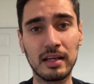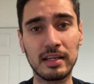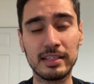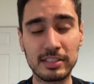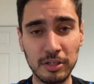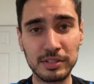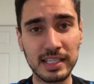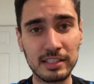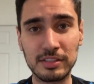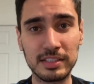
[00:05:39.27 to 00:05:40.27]
is so
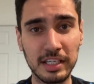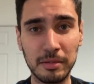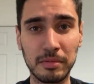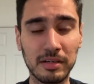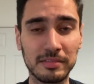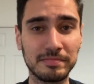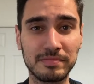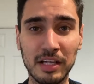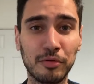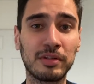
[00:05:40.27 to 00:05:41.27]
sad to see, but
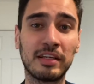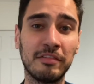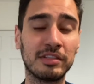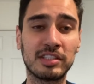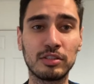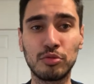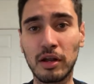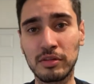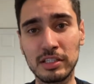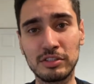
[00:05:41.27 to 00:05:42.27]
I don't want to even dwell
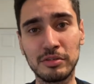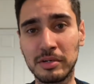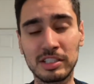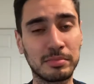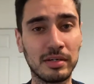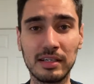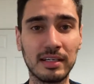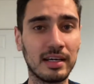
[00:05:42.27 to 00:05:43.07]
on it too much, but